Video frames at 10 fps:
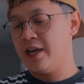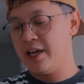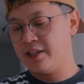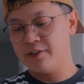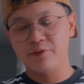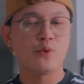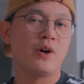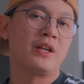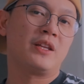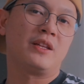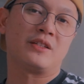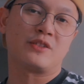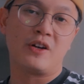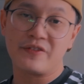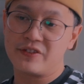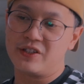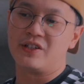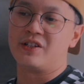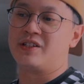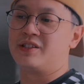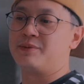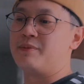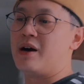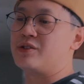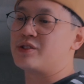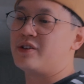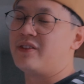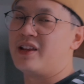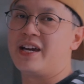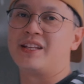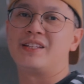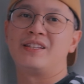And if you wanted a softer bounce of light,